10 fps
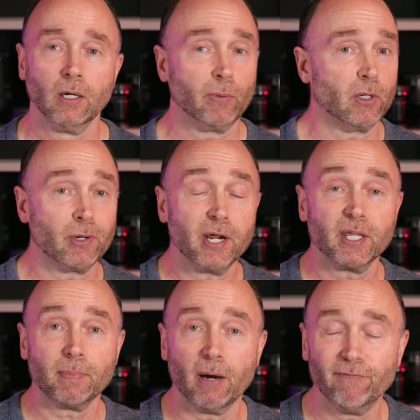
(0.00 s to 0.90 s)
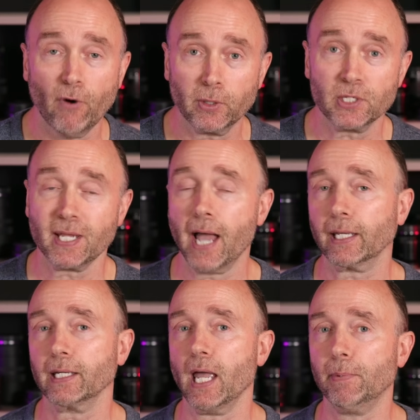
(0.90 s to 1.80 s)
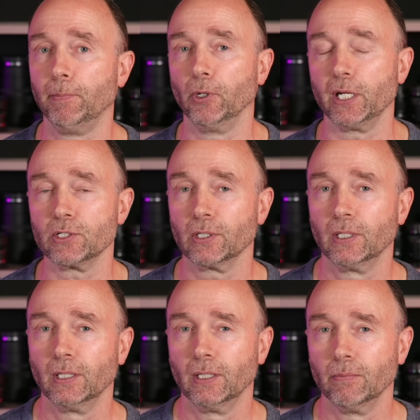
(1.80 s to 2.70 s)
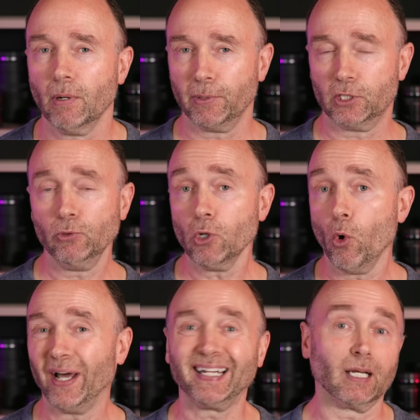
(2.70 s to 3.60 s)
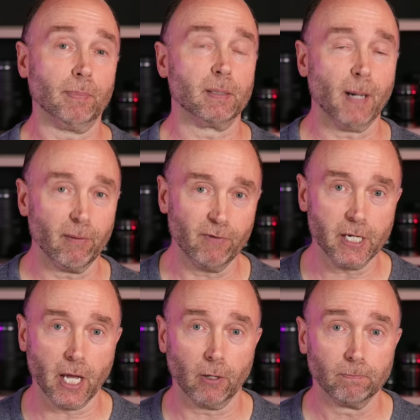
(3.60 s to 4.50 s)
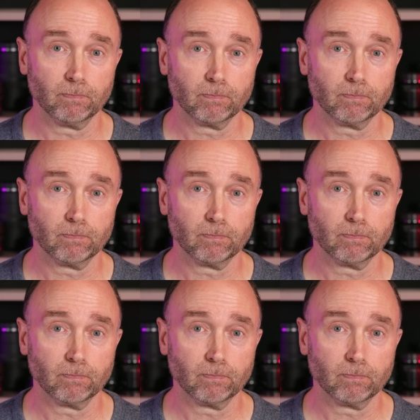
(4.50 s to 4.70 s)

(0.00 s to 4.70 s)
We don't know anything about focus stacking capabilities, but we do know a little bit about video.